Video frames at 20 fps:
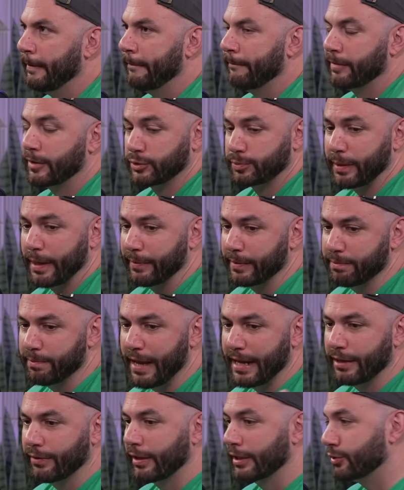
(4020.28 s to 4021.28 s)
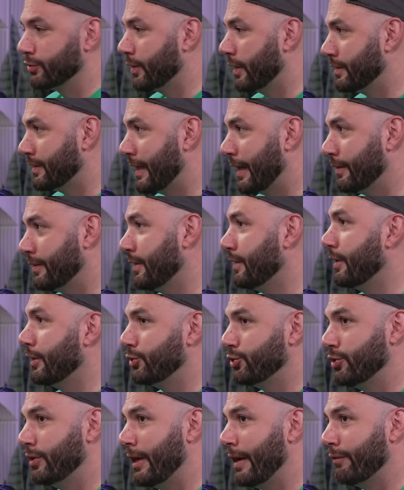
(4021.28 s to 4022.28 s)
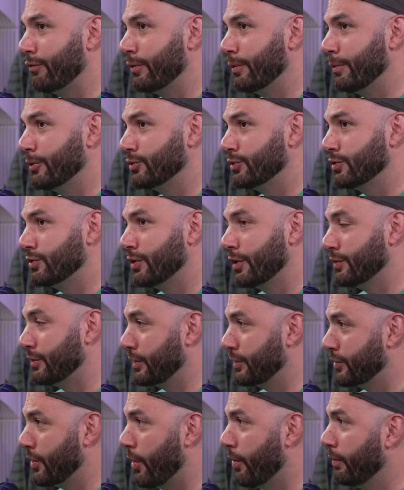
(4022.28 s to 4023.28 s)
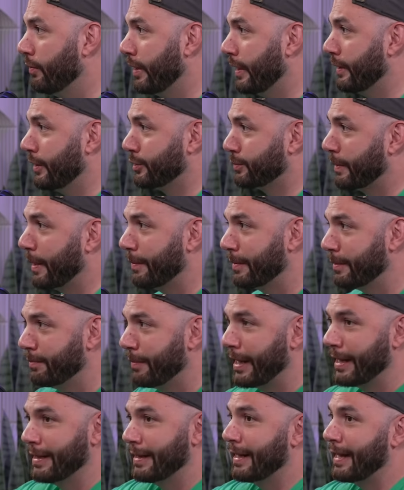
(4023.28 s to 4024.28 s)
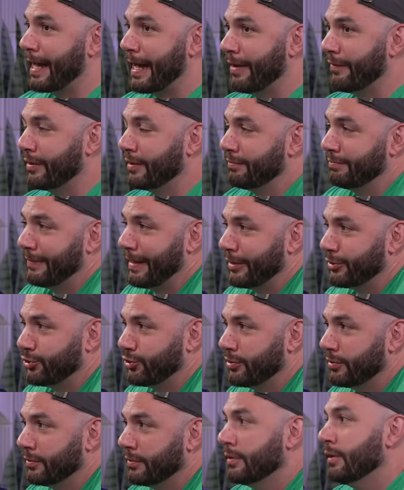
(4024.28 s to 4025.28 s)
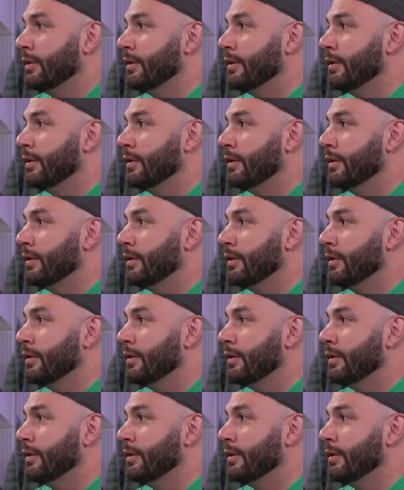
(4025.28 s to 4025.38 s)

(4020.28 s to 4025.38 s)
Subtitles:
there's probably many restaurants out there that should have 3 Michelin stars that don't, and there's probably many that have it that shouldn't.